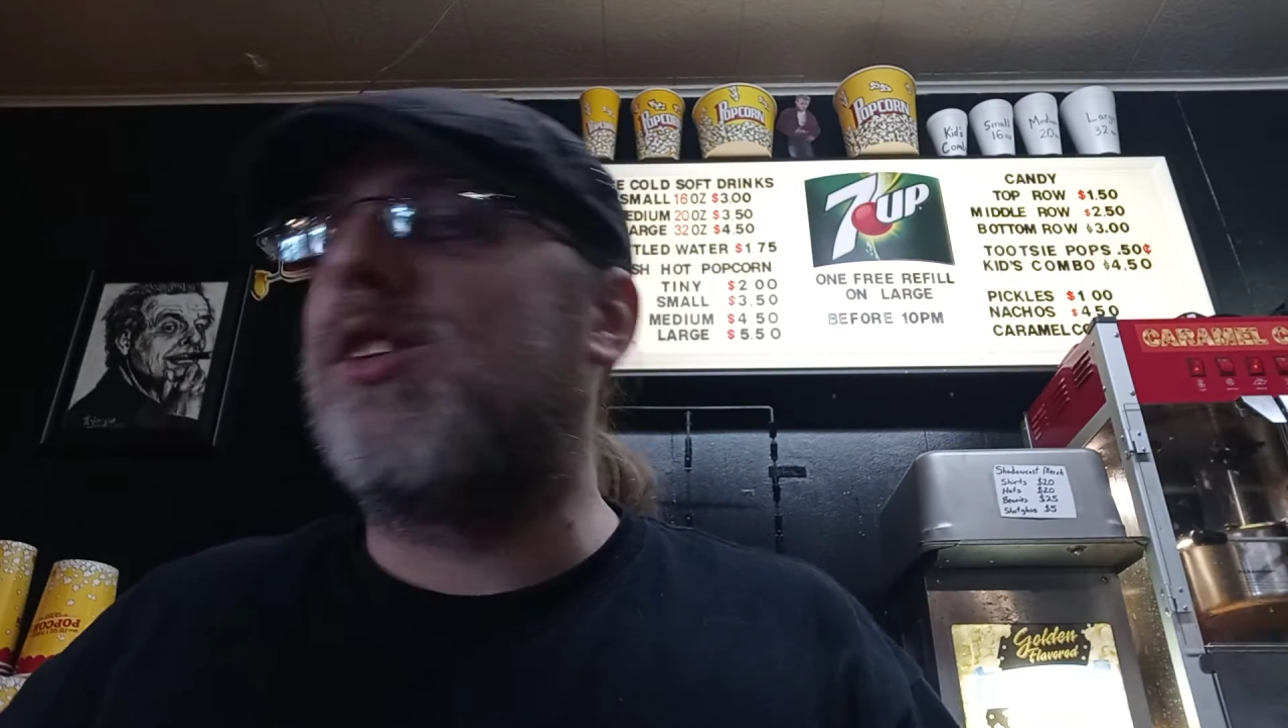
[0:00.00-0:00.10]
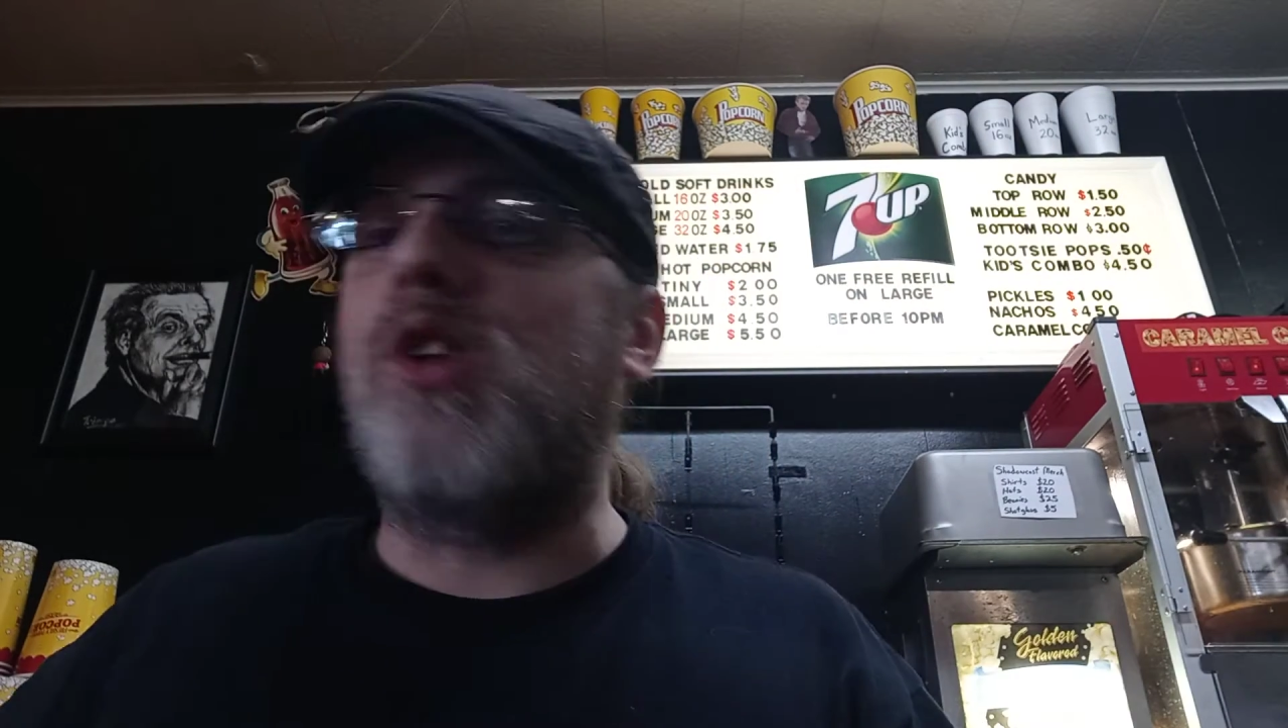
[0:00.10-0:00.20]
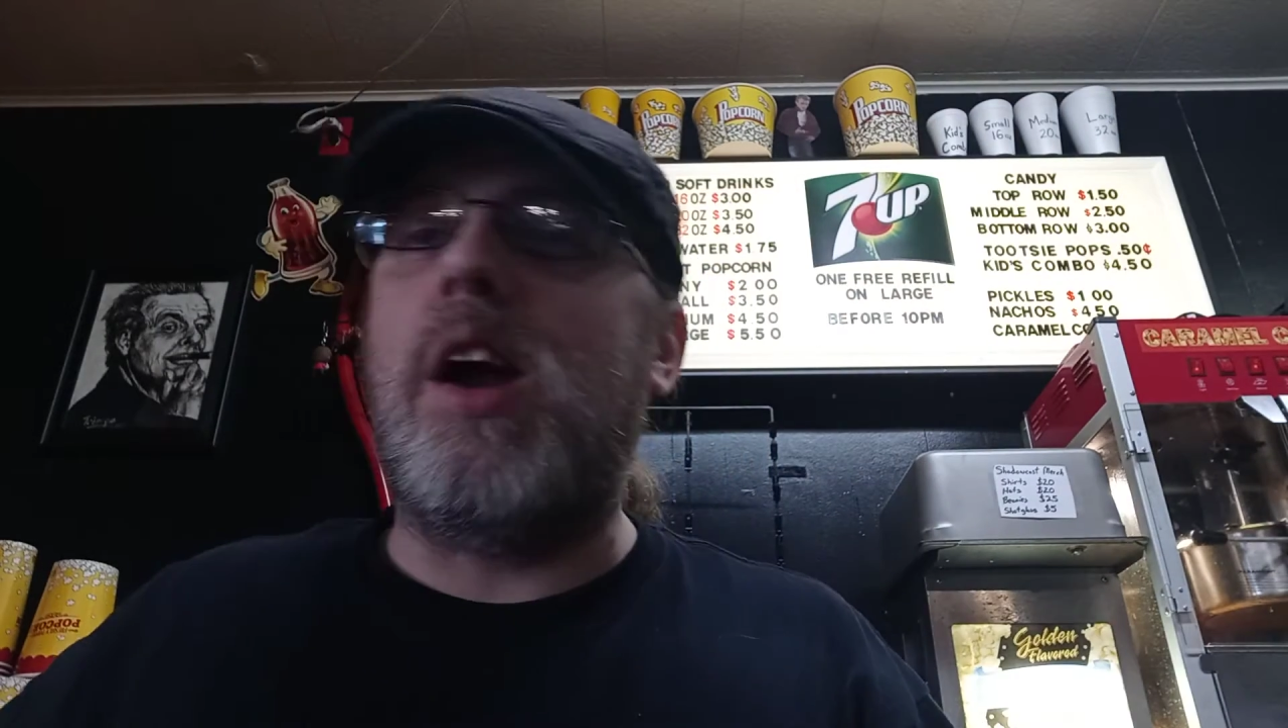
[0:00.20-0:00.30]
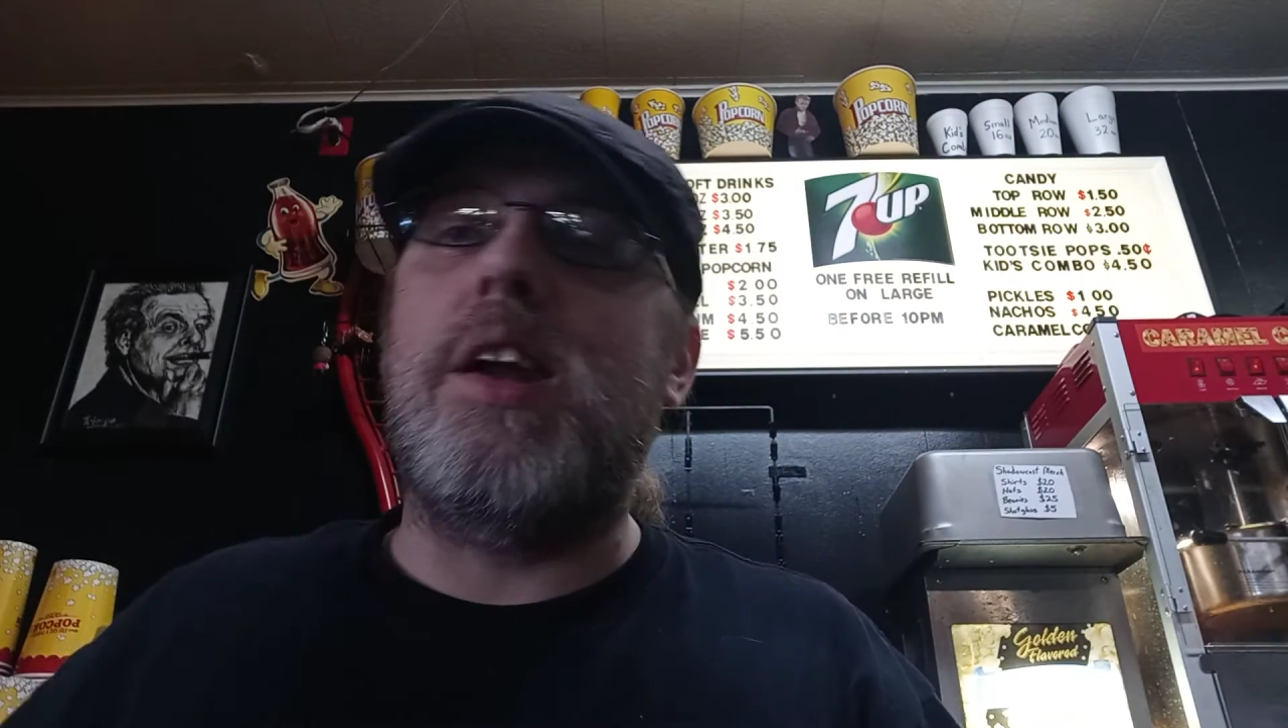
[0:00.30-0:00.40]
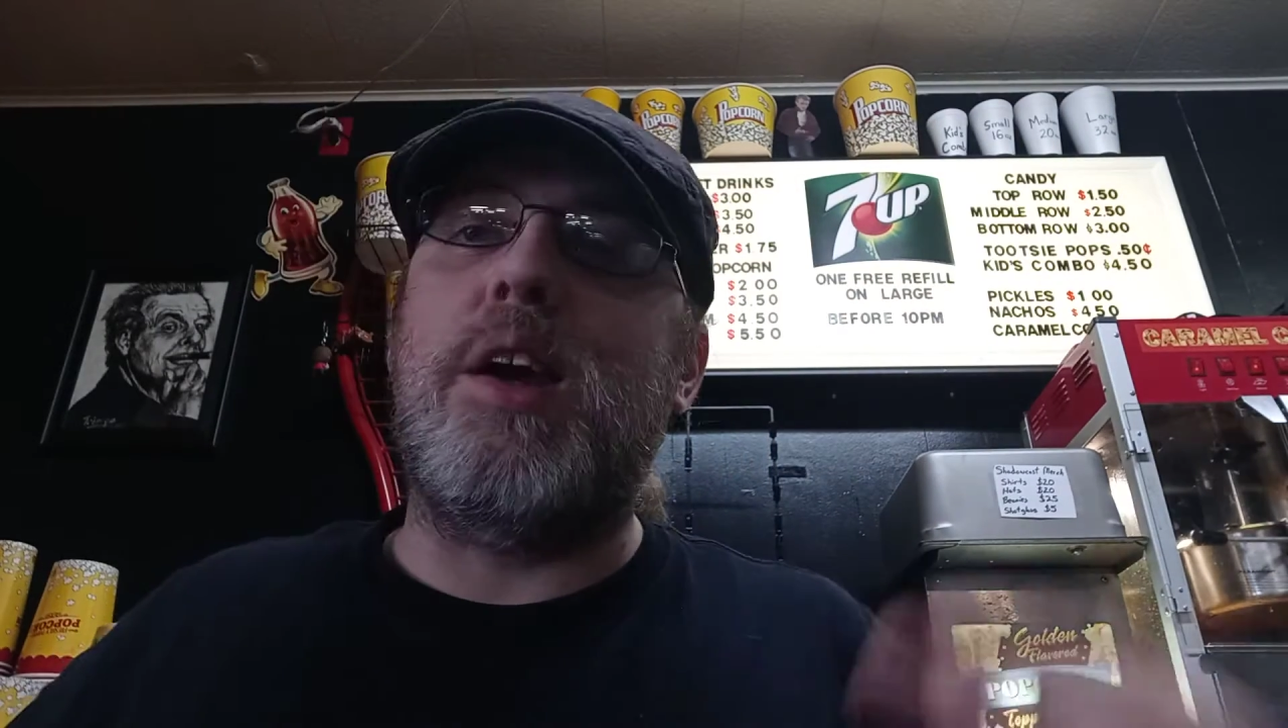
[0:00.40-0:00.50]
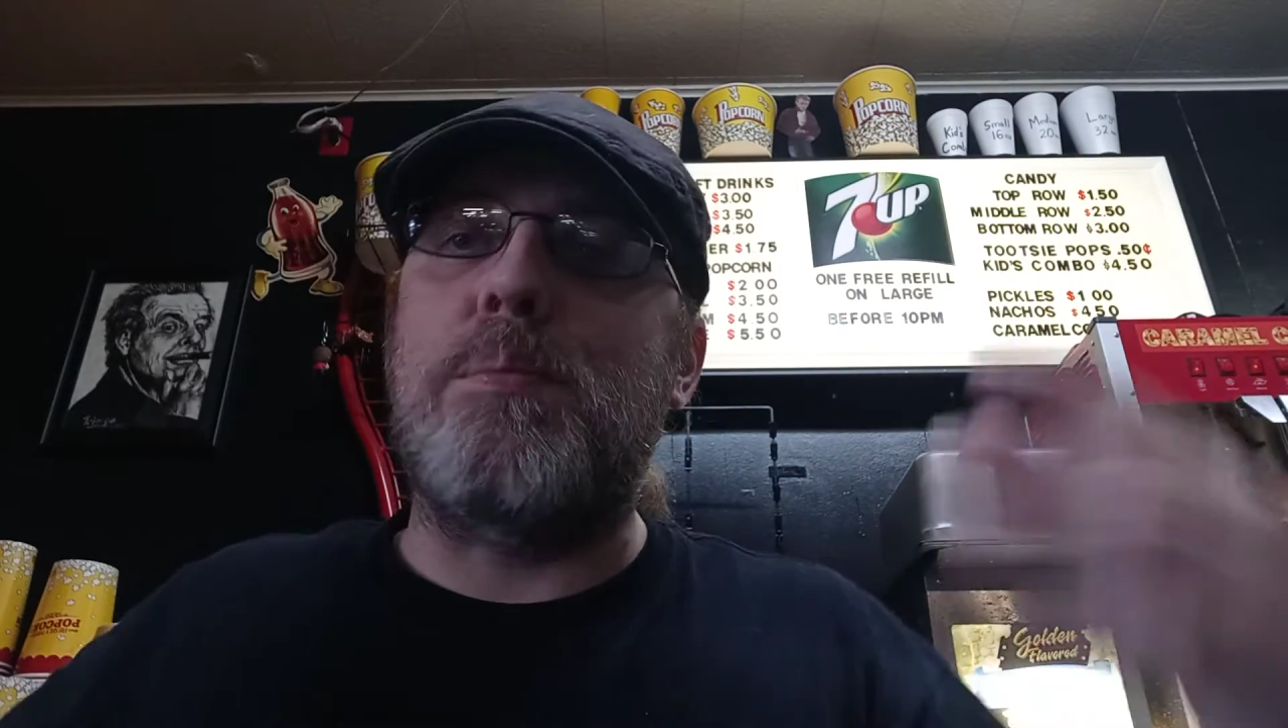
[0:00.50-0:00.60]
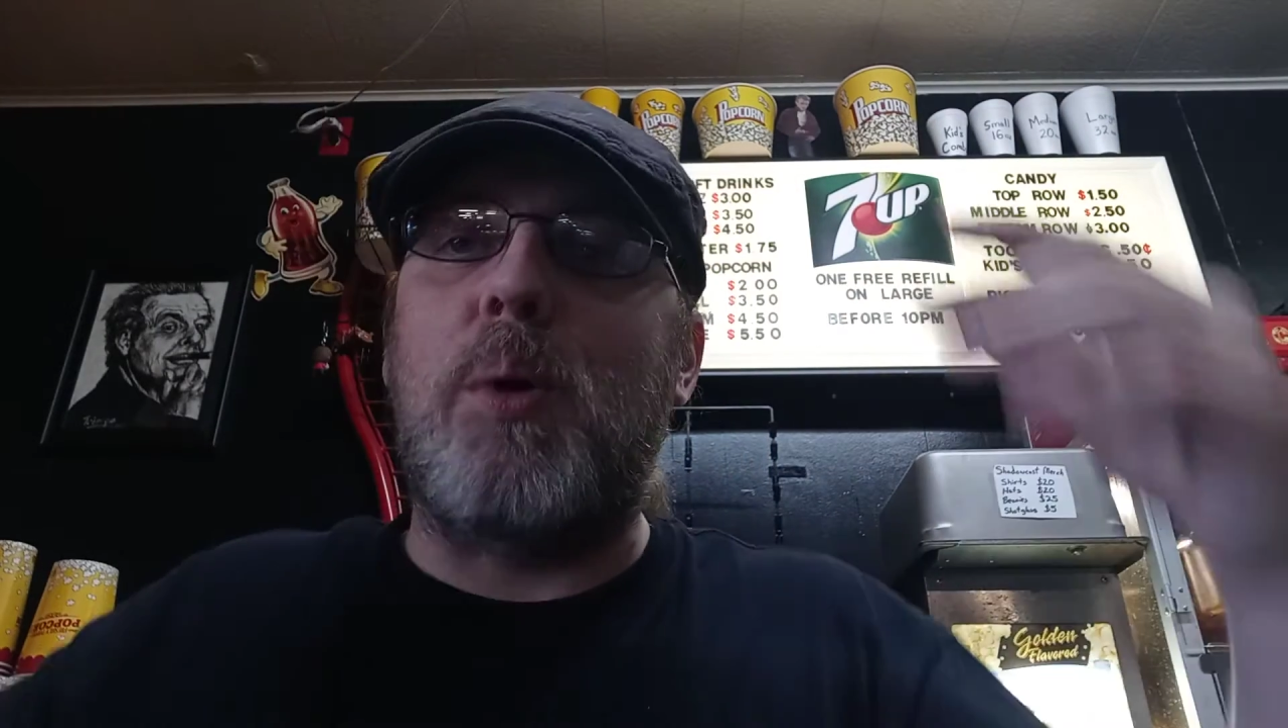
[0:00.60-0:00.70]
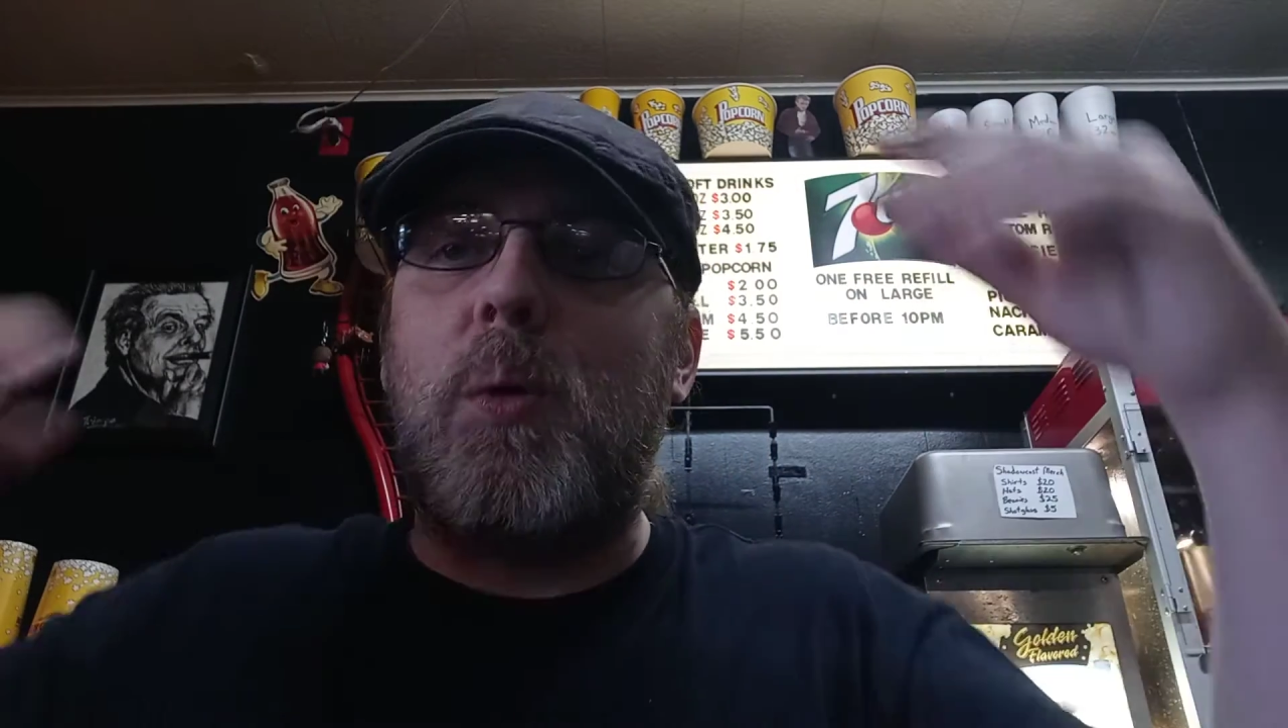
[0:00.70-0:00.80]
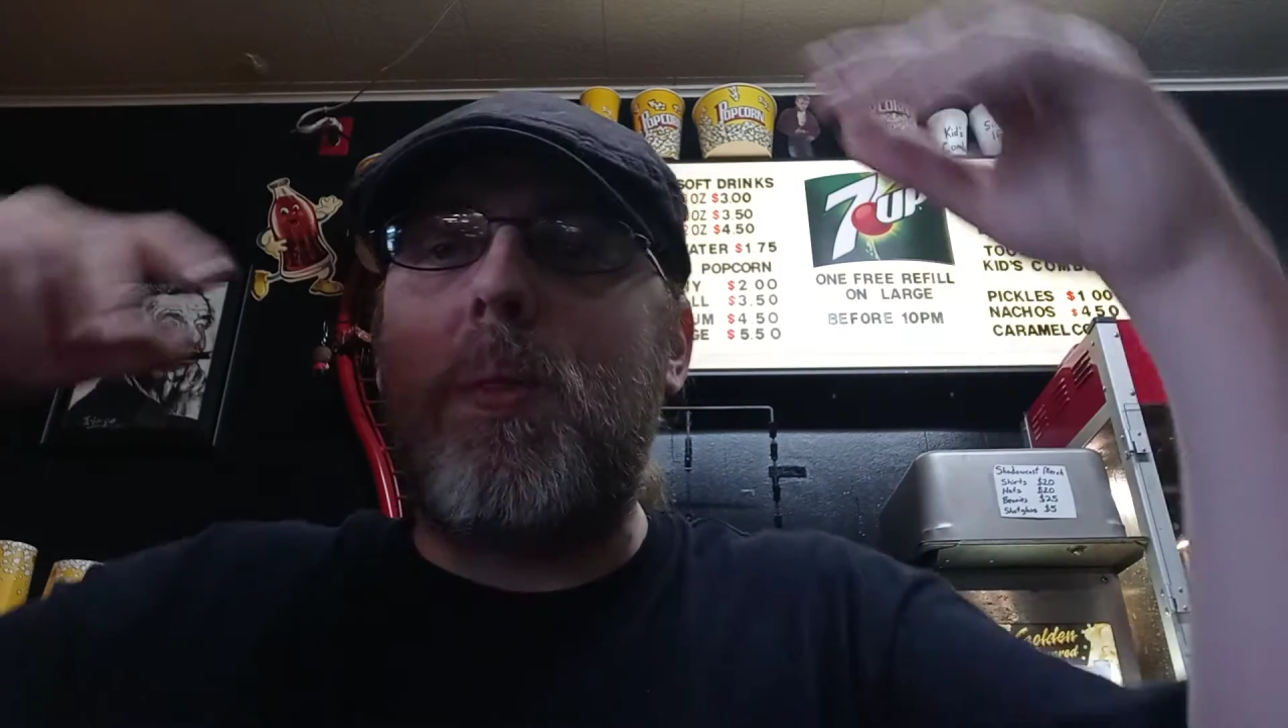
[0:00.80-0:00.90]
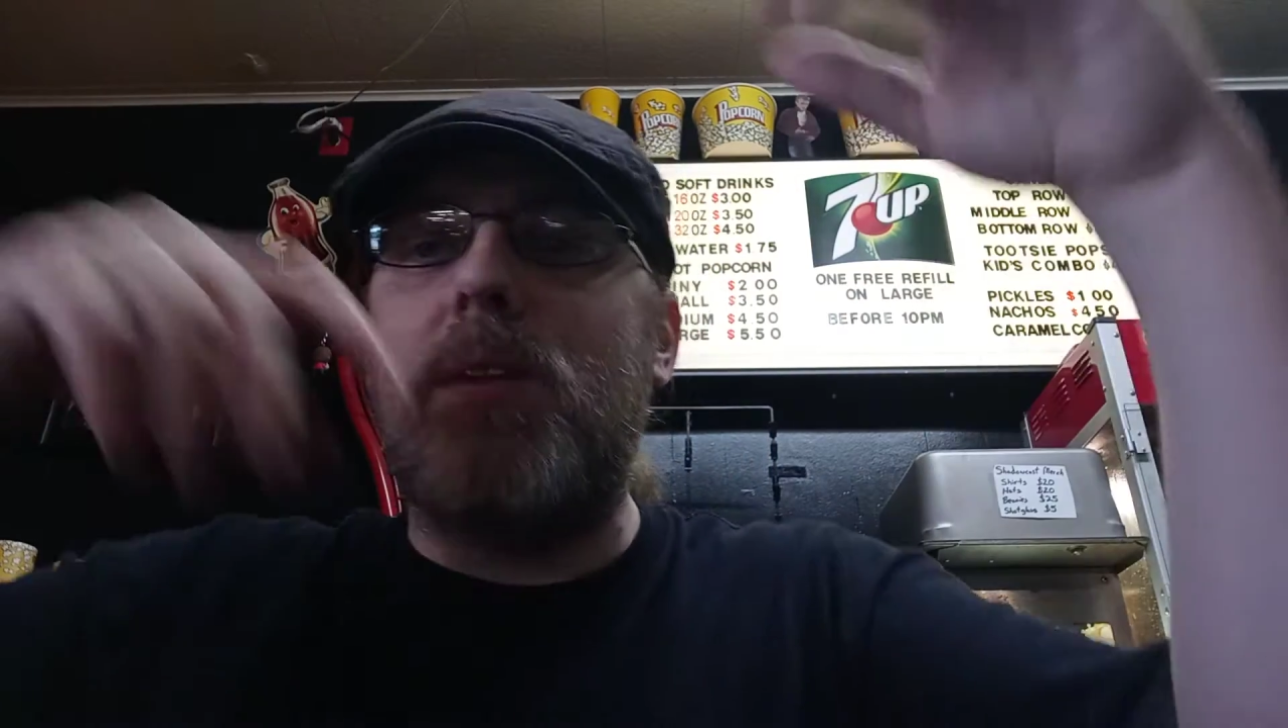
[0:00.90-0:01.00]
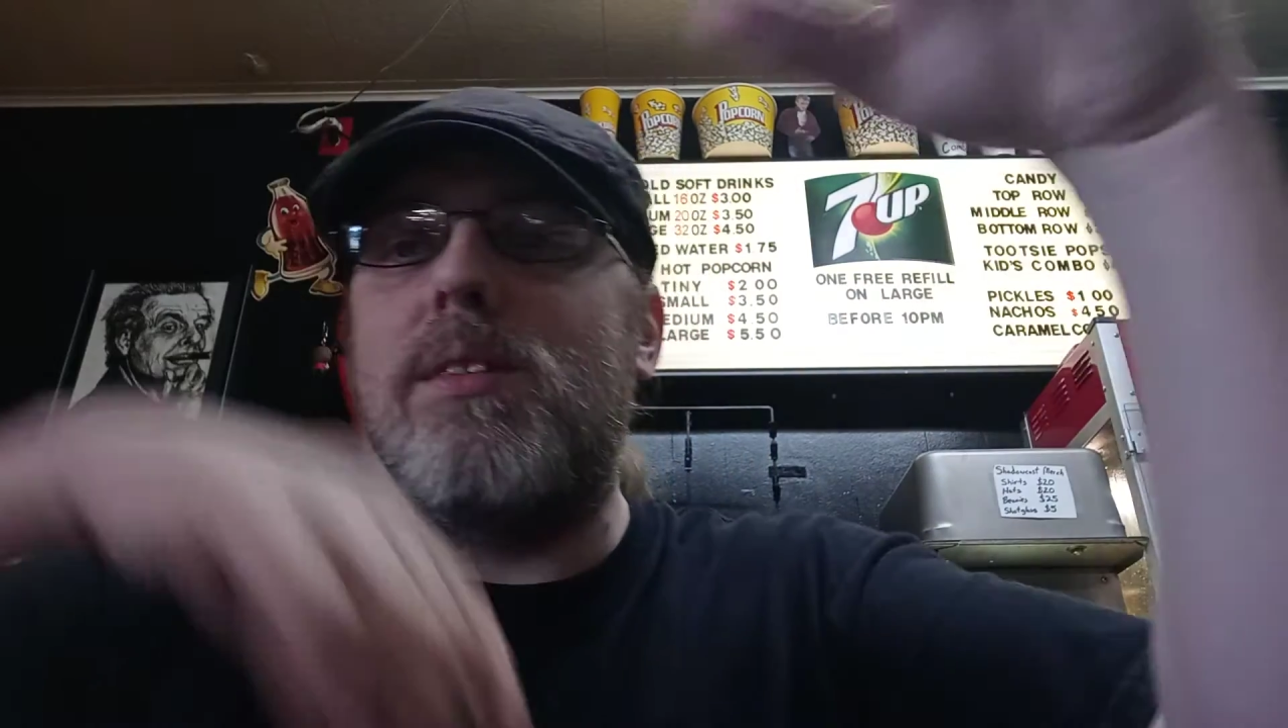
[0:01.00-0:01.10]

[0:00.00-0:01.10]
Trying to get both.